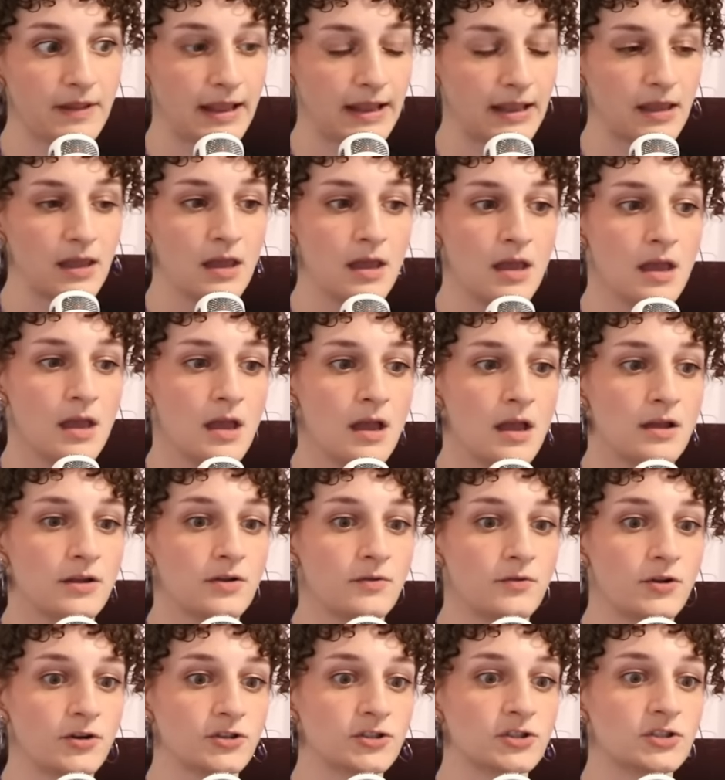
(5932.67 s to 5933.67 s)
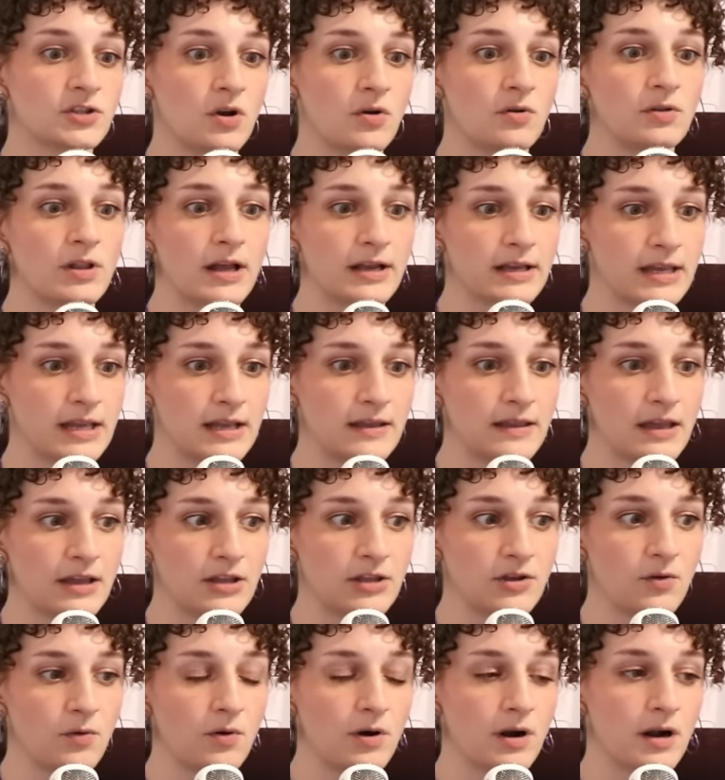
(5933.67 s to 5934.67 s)
Like you're so lucky
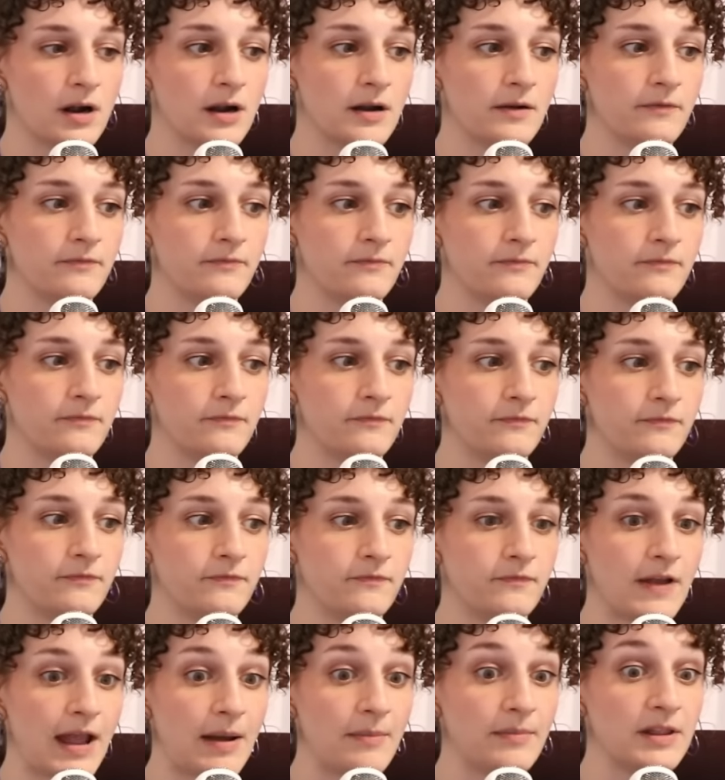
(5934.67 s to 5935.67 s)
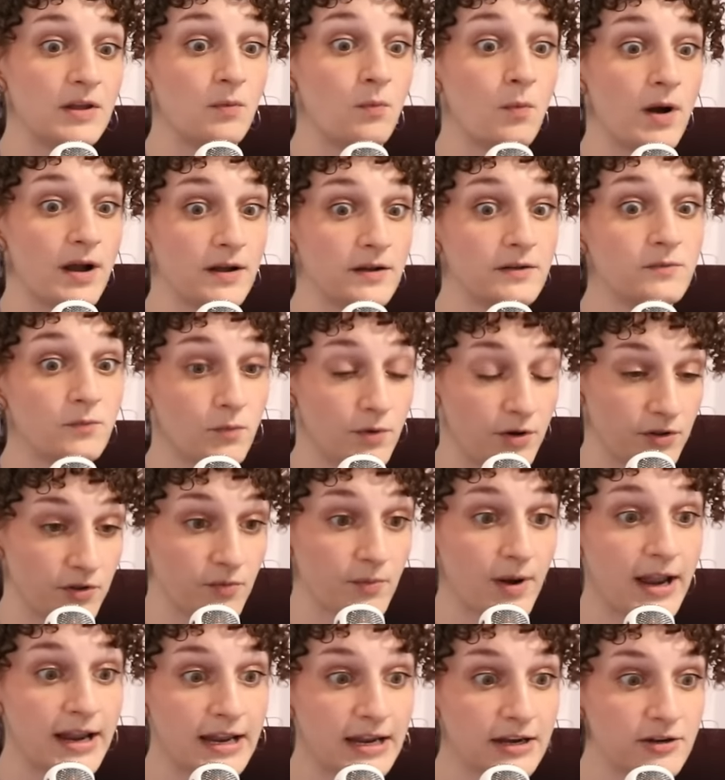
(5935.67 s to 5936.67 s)
that your family wa- were
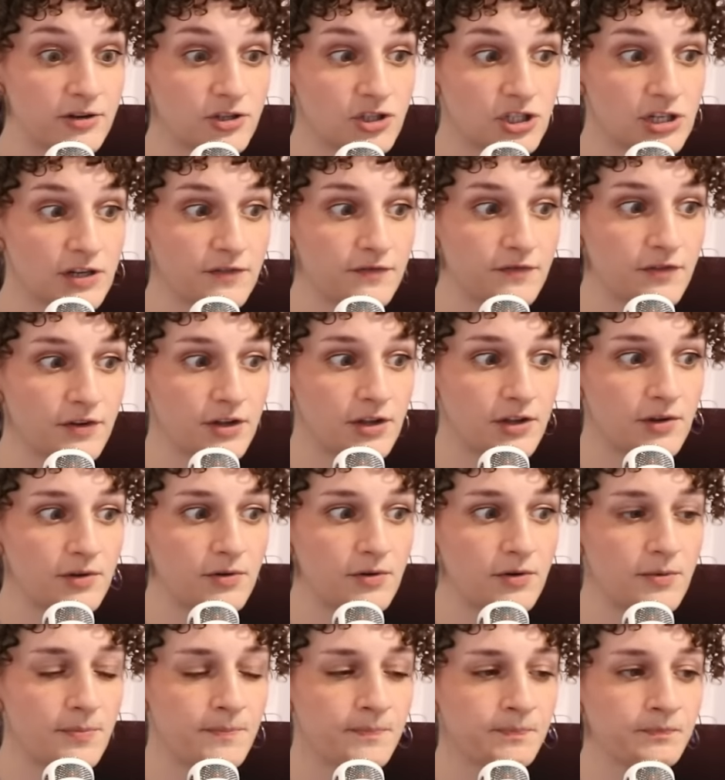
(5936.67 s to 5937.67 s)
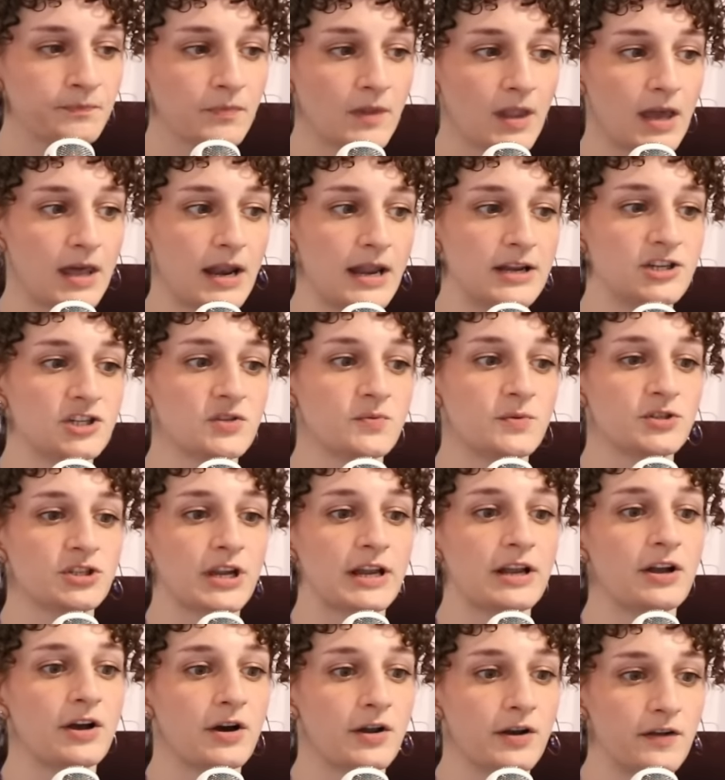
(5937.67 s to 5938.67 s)
the right energy for you and I just
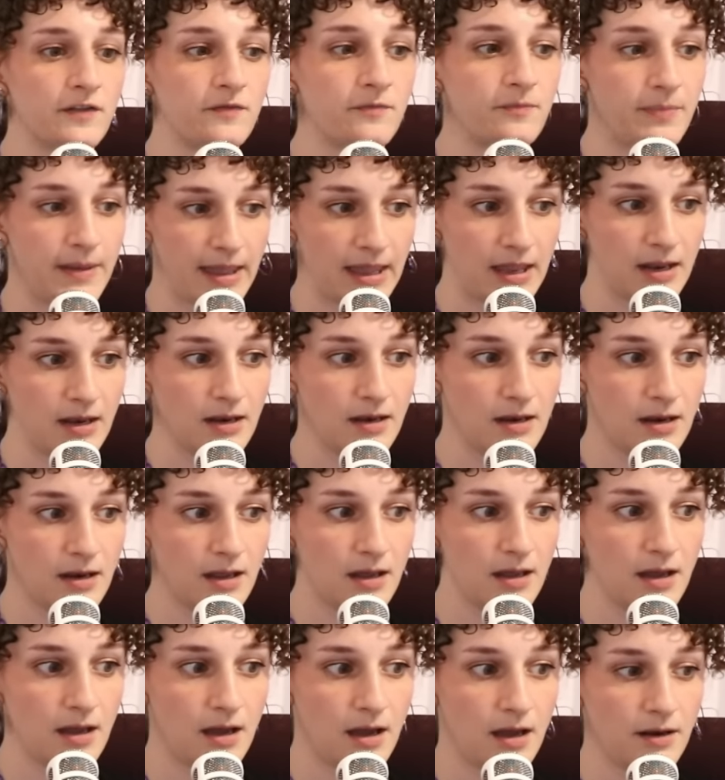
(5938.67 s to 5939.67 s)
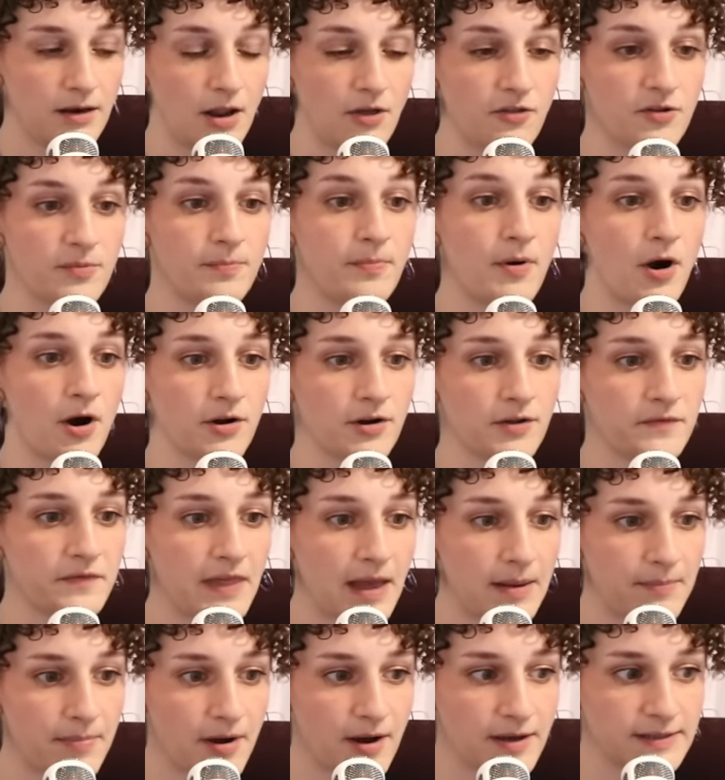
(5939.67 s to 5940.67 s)
wish I could have been another part of
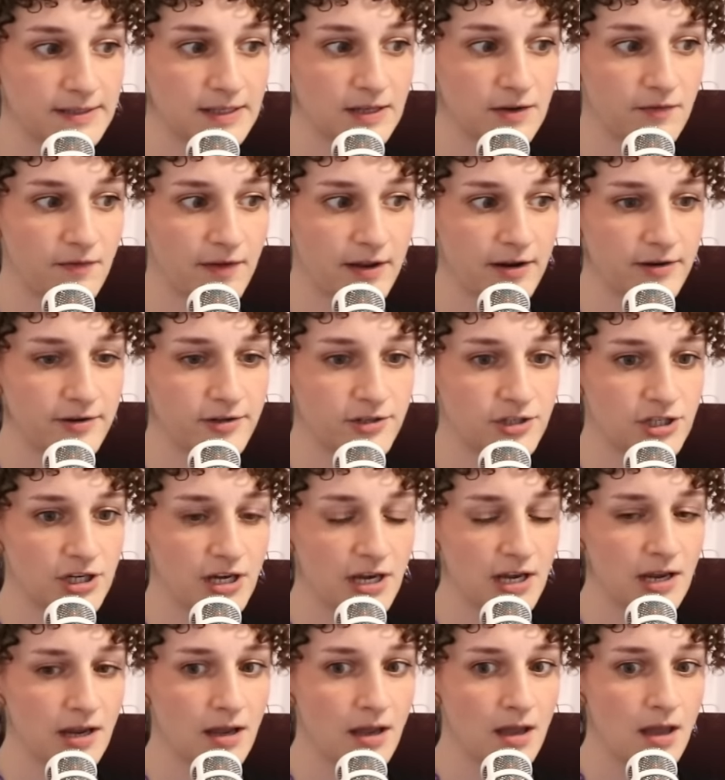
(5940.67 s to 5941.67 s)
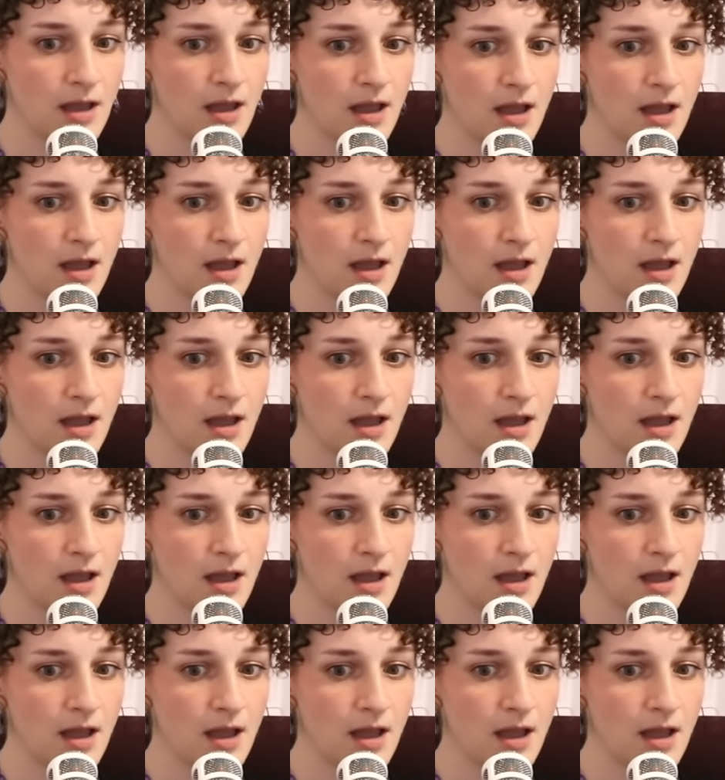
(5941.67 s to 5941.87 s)
that positive energy.